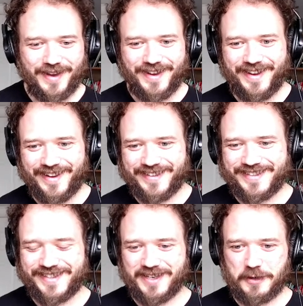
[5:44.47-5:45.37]
And
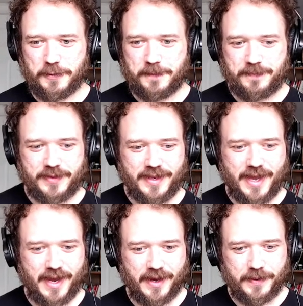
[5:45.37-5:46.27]
so
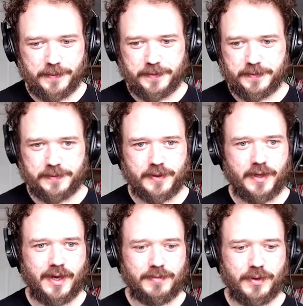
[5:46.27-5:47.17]
now
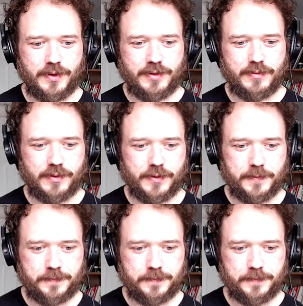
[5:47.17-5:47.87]
I'm going through,